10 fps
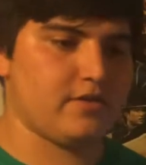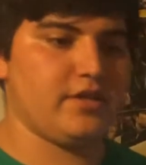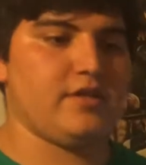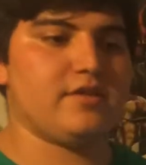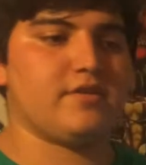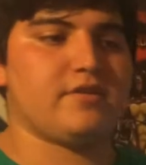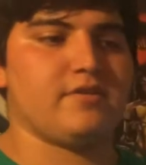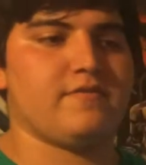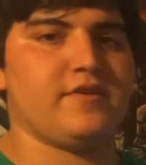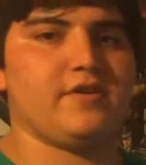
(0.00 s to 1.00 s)
of these
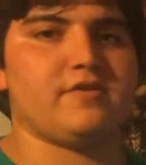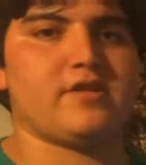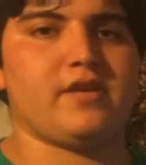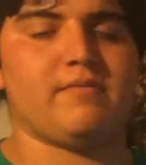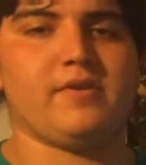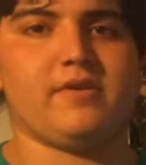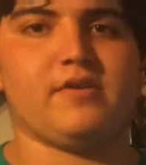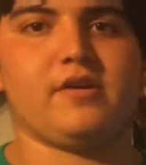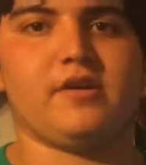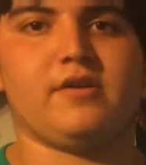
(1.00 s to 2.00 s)
fields can
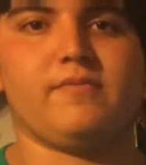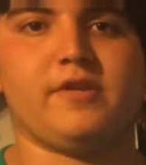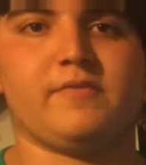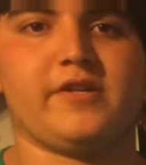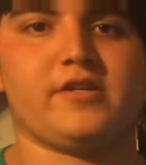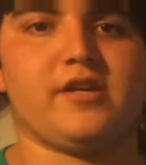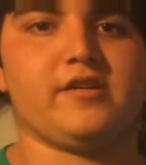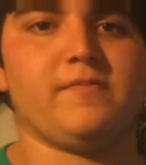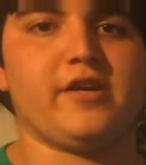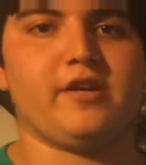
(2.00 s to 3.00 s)
be
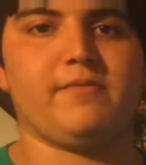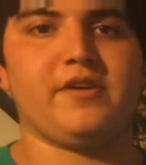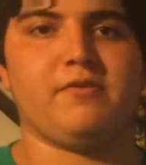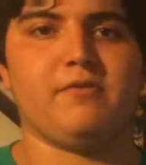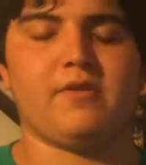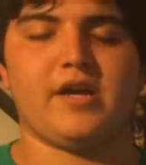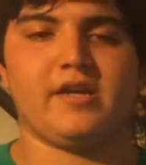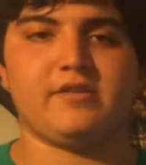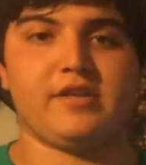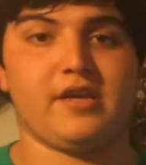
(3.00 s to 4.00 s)
specialized by anybody who
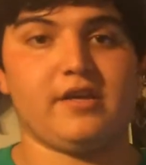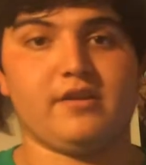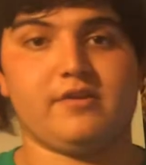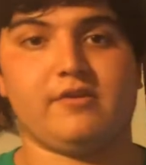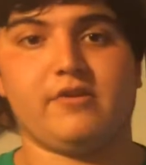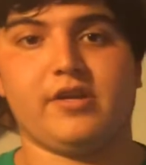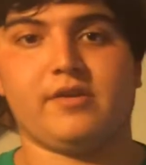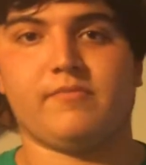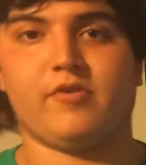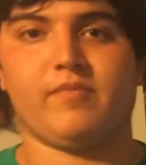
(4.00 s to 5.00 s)
has a degree
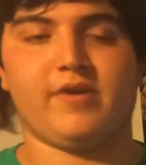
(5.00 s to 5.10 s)
in marine